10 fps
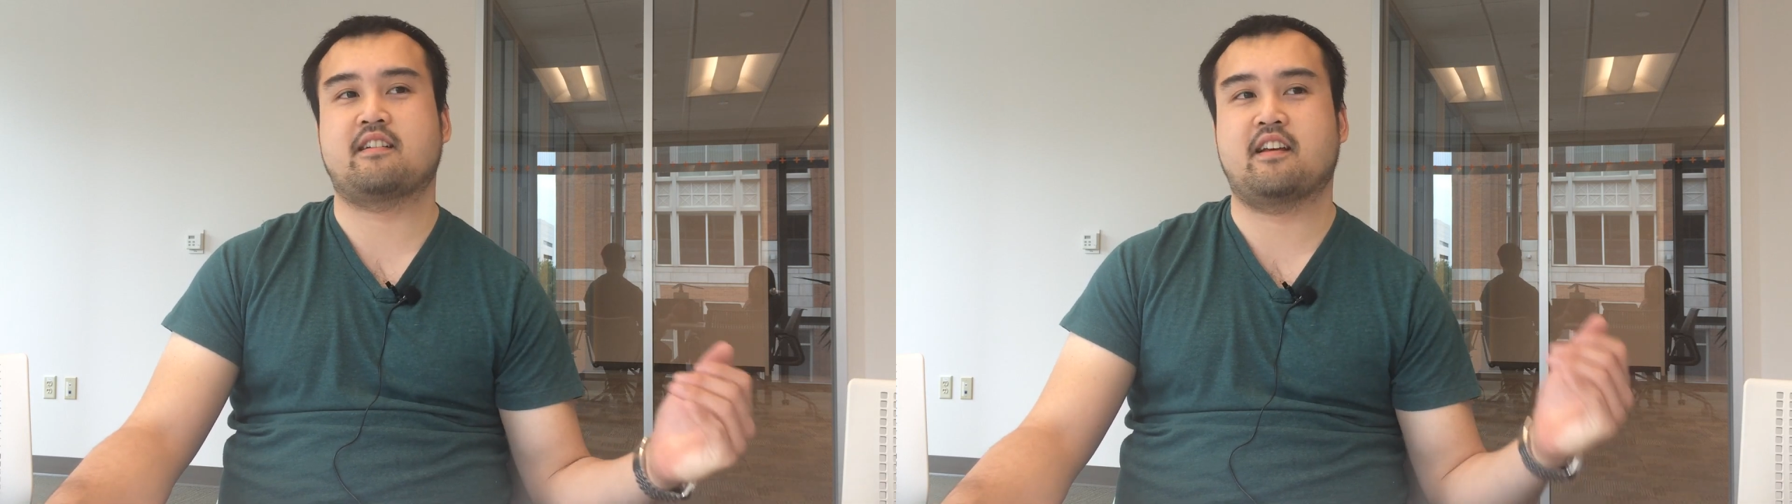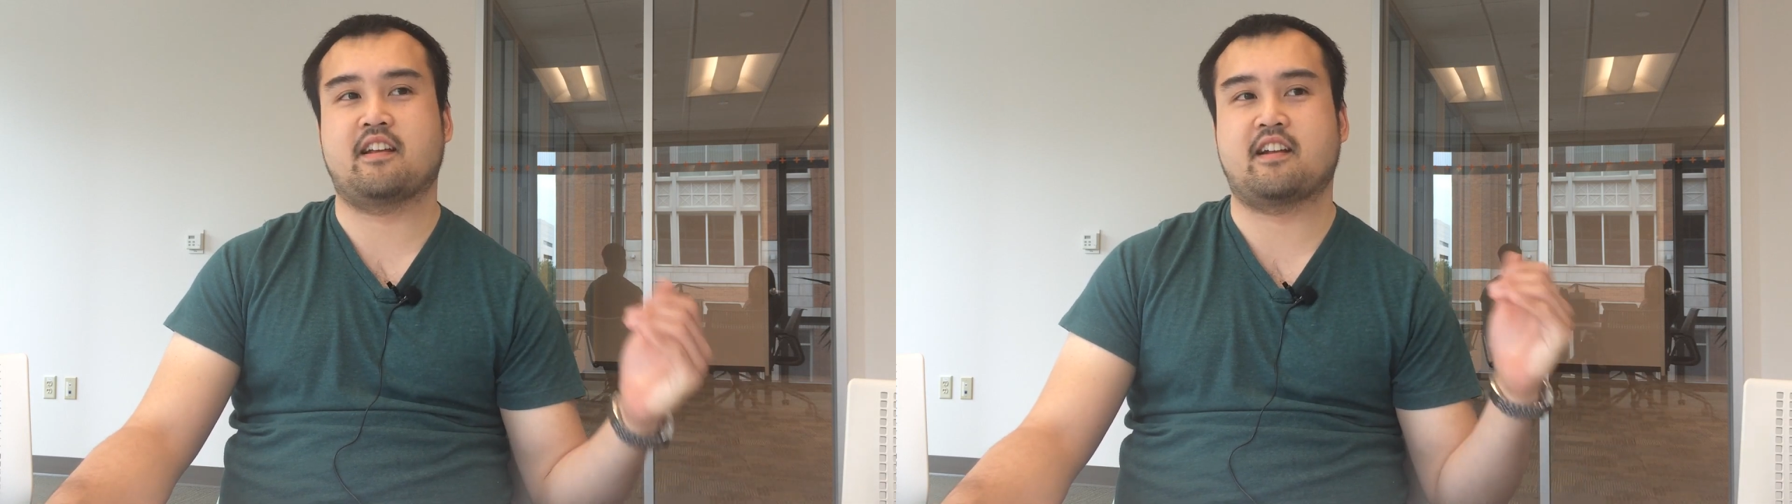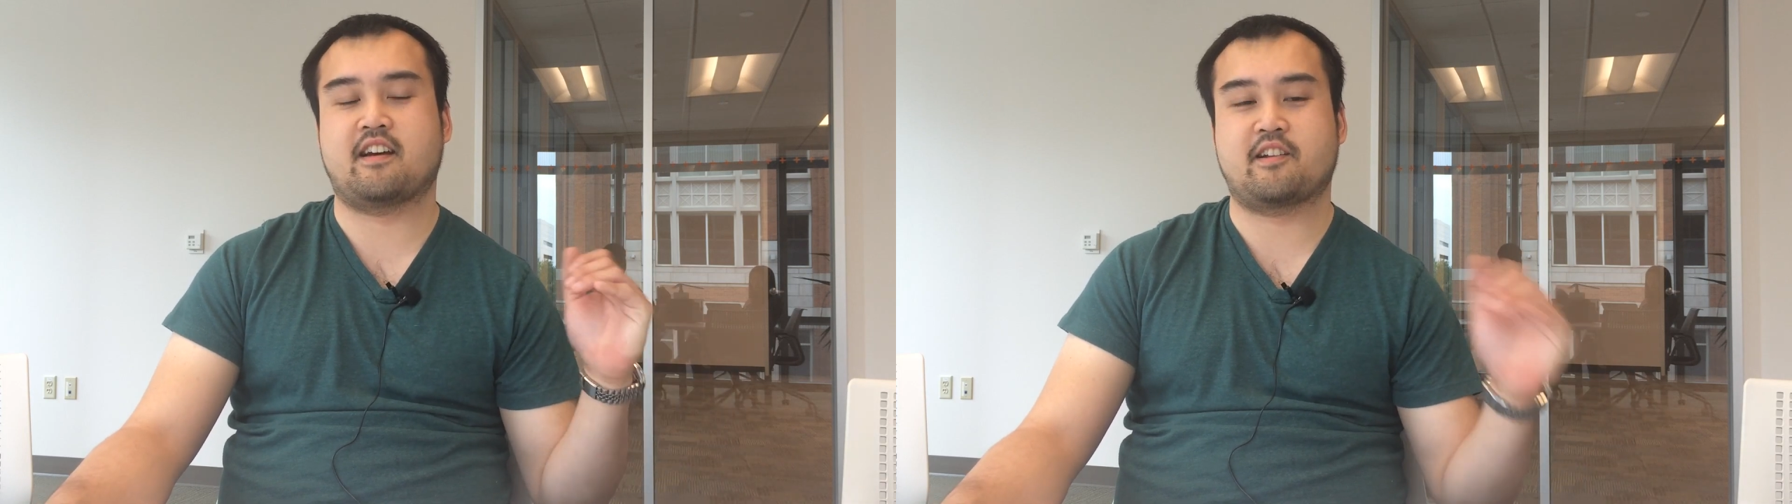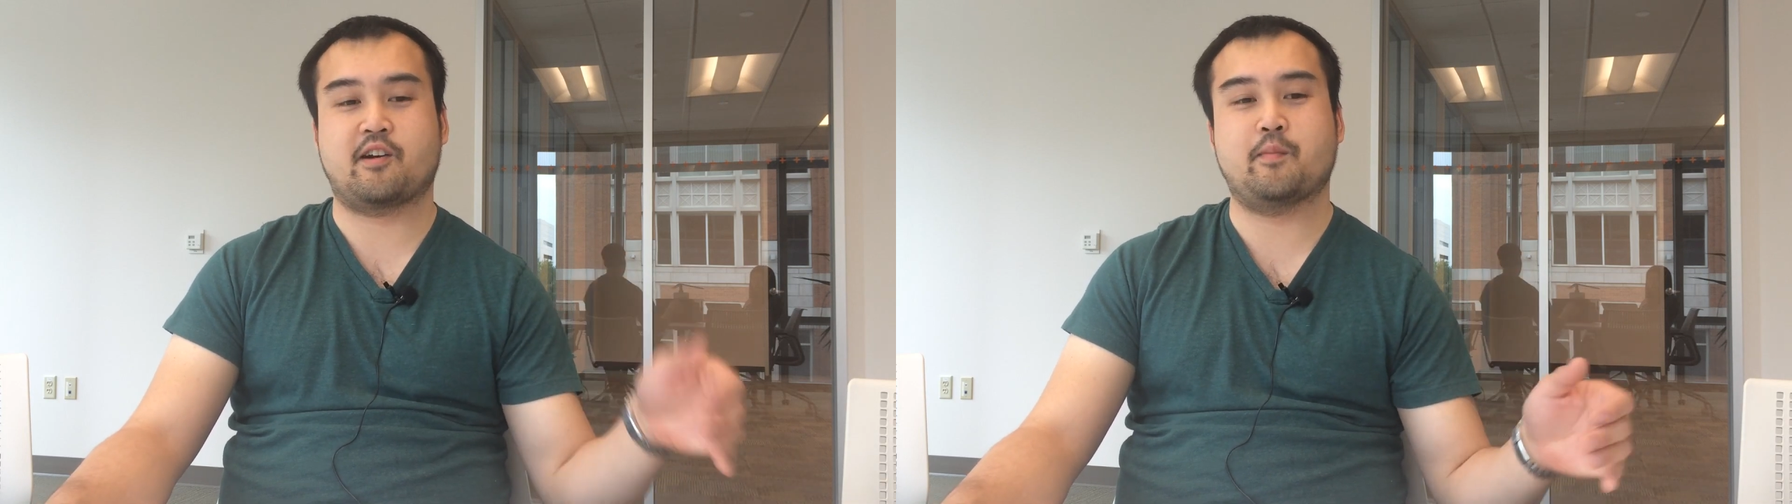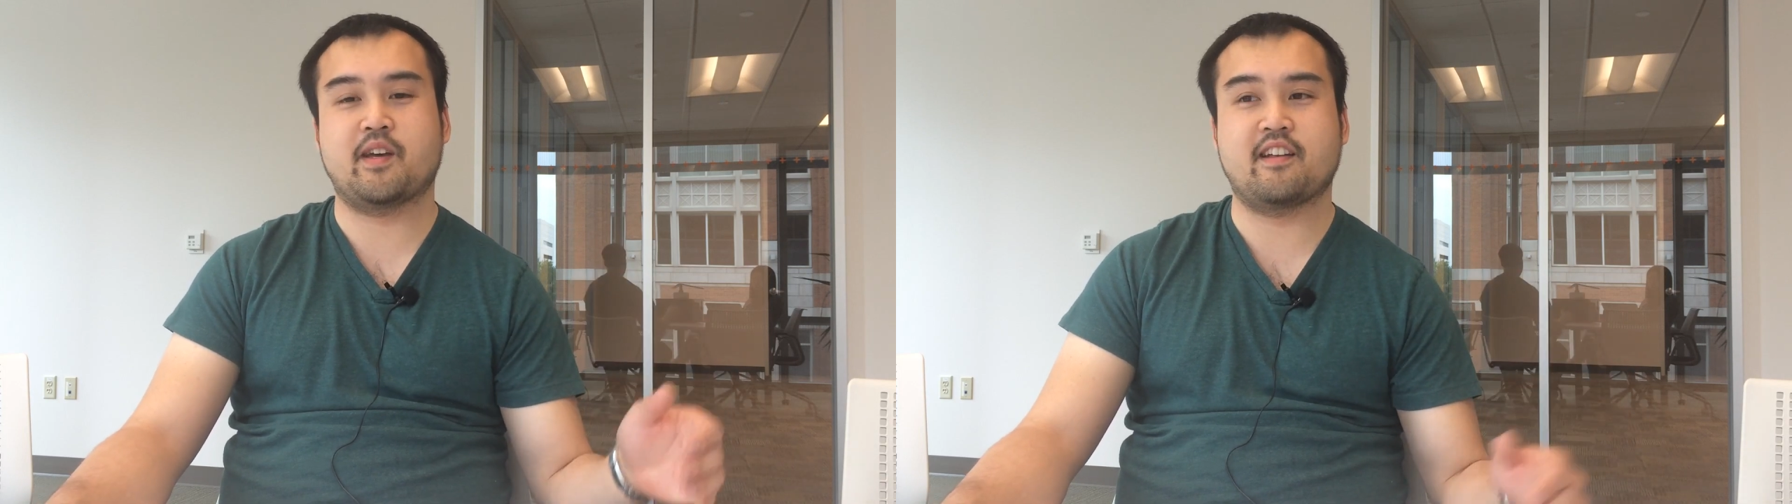And I had
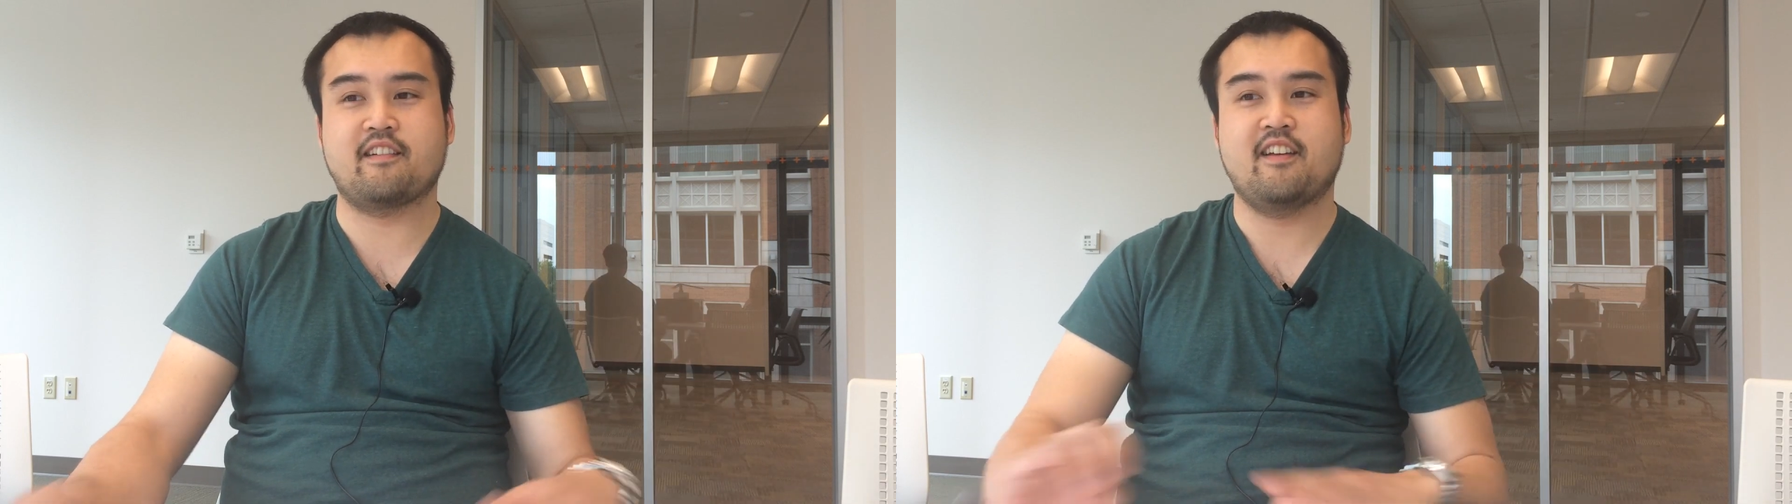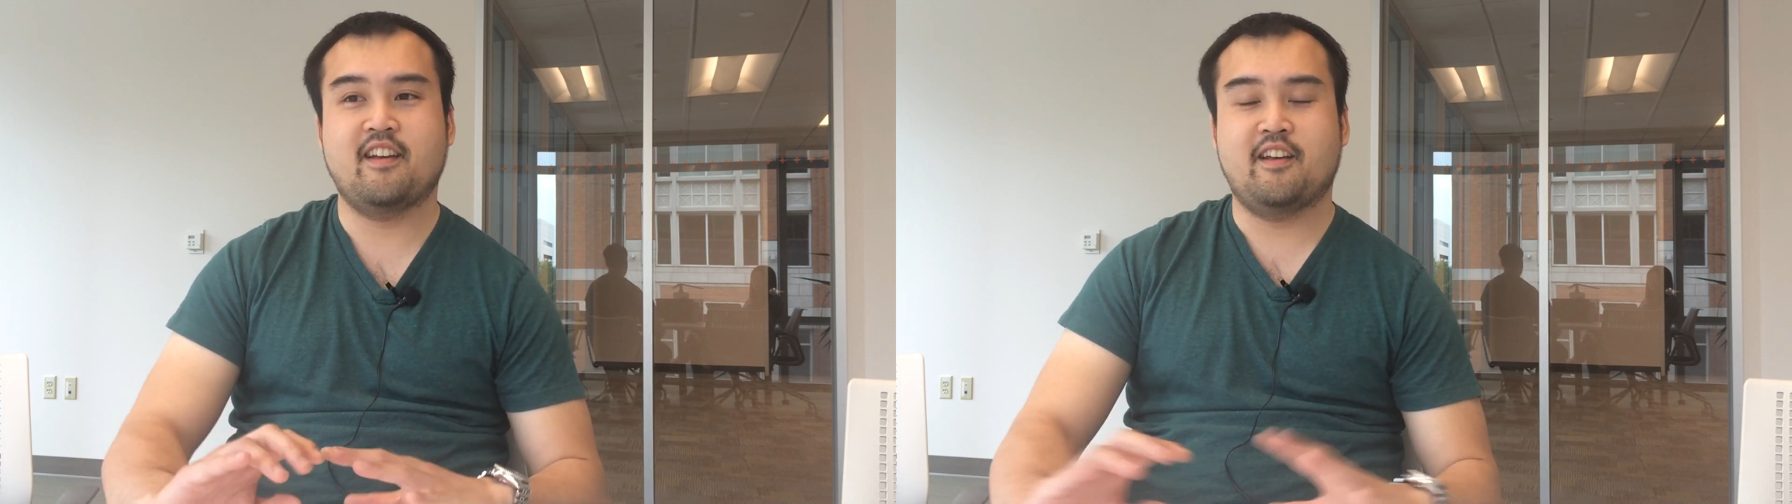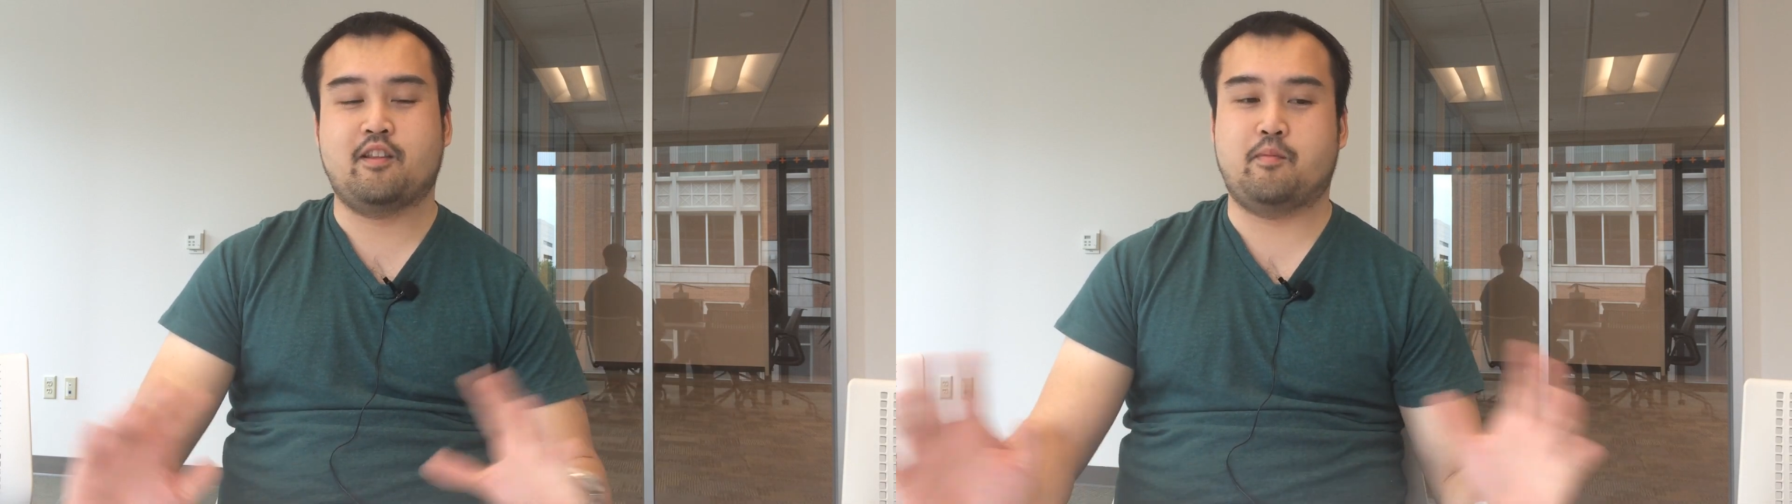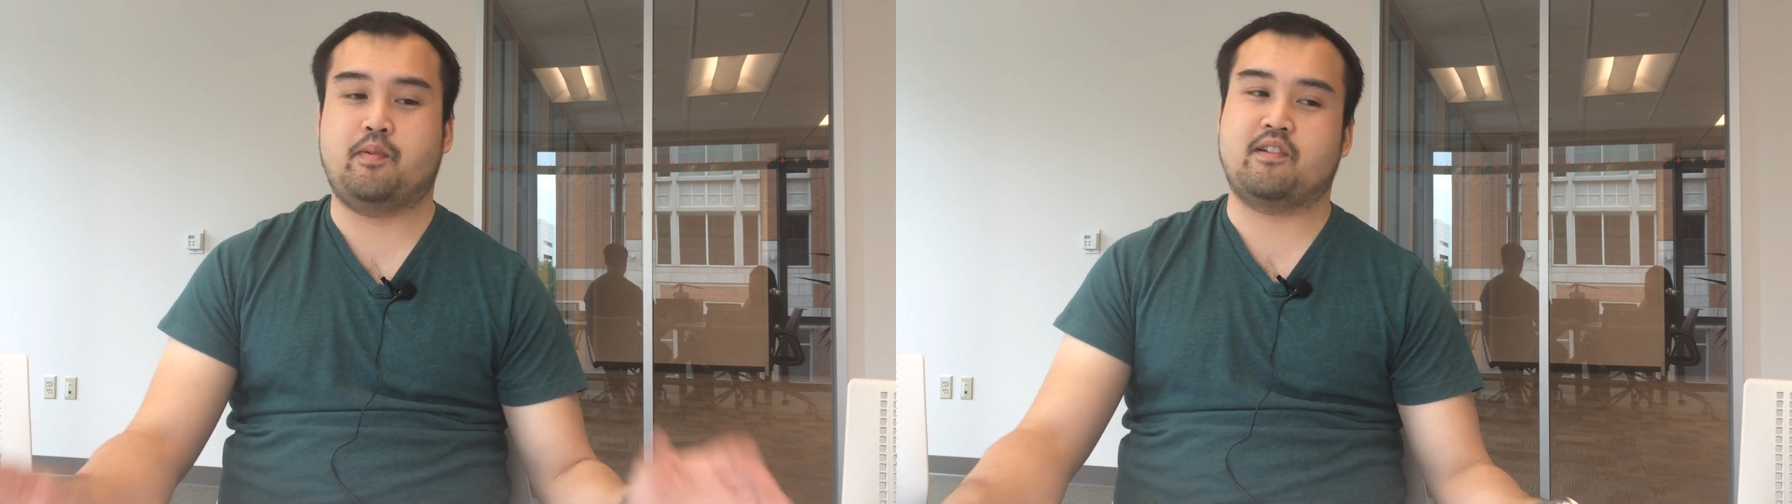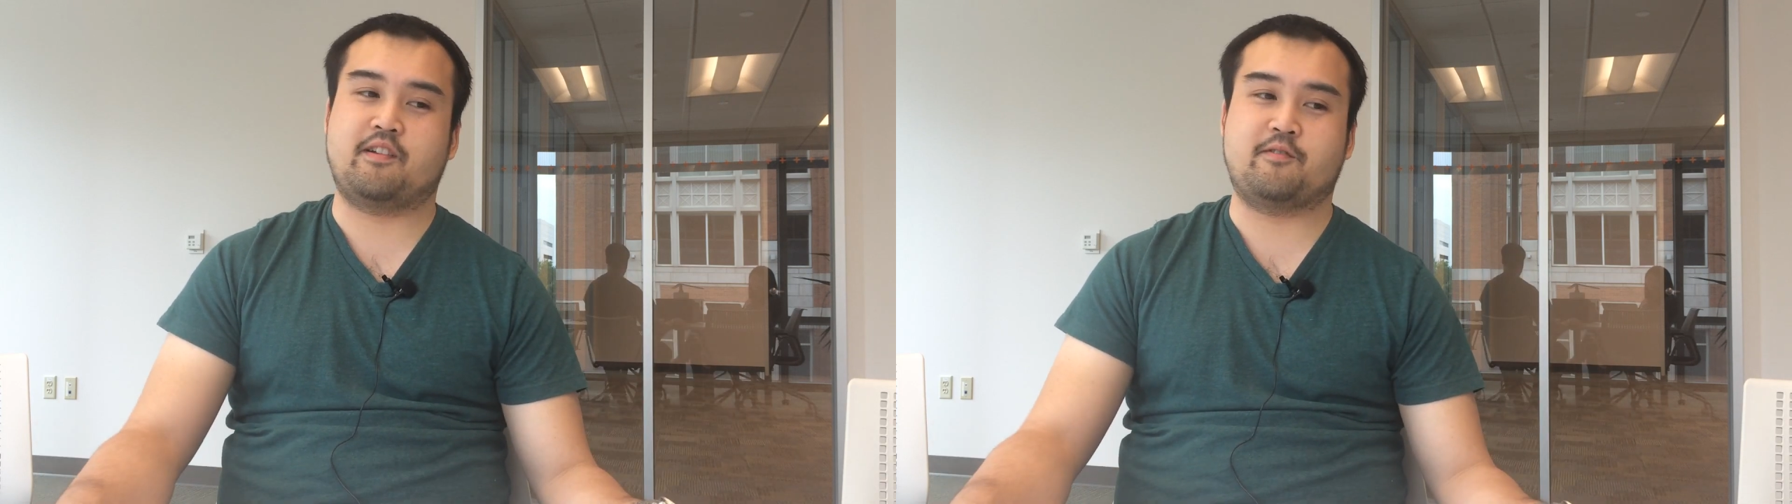come in, the
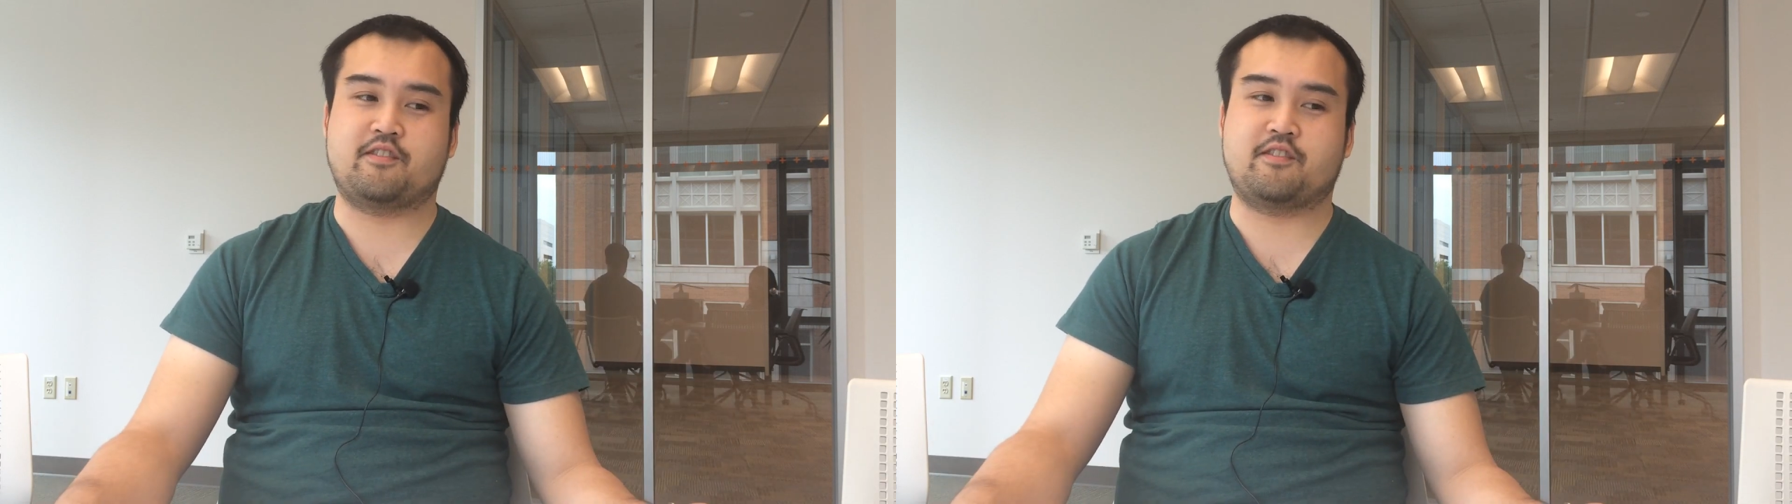building was